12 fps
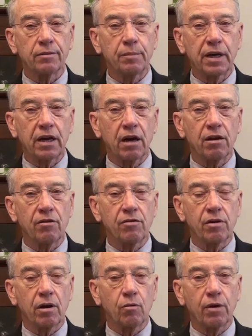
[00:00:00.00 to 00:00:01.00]

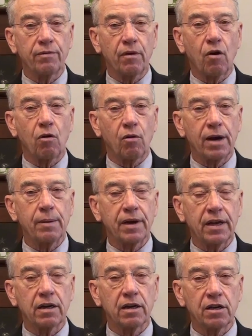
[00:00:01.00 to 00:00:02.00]
because we've already
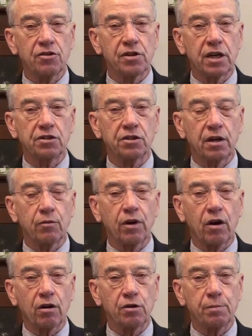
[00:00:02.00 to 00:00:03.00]
made a decision that
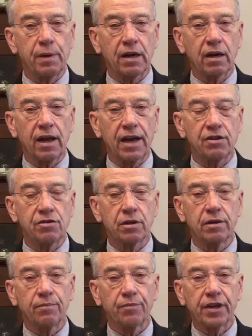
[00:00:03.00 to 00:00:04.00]
we ought to spend
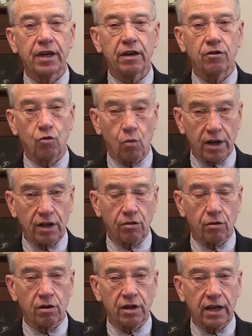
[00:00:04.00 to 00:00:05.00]
less in
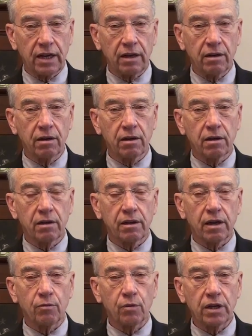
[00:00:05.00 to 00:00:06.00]
2013
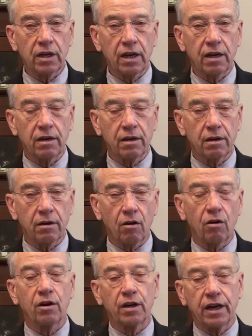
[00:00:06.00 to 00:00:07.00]
than we did,
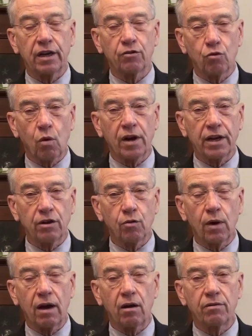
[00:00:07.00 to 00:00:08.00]
or in
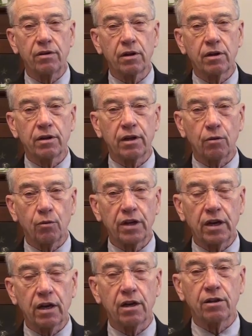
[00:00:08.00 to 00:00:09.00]
2012 than
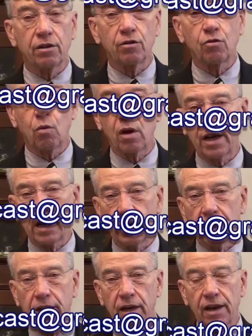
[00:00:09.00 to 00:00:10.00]
we did in the
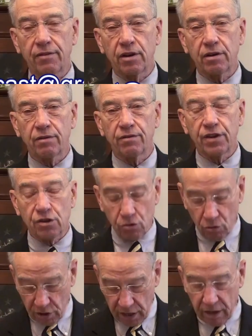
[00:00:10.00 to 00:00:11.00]
2011
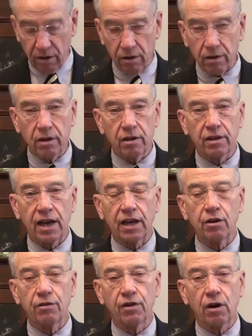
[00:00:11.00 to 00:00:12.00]
fiscal year.
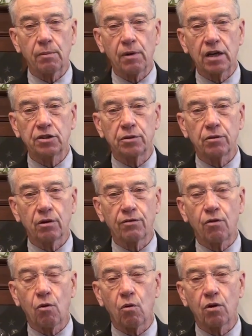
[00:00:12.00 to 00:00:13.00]
Thank you very much. Look
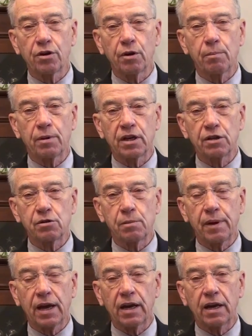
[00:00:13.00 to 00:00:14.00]
forward to your
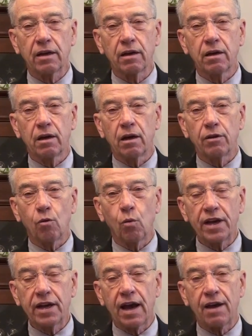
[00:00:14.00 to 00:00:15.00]
participating the
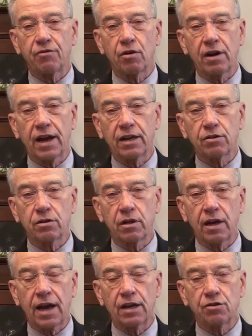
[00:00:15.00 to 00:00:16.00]
week after next
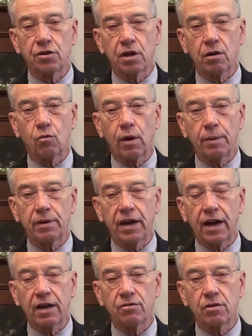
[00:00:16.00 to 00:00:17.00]
in Ask Chuck
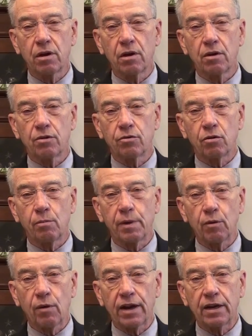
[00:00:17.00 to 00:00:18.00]
webcast. So
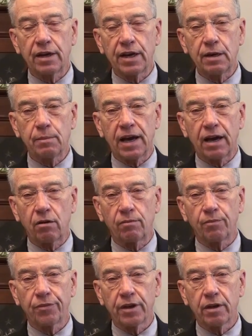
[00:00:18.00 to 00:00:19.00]
be ready to email,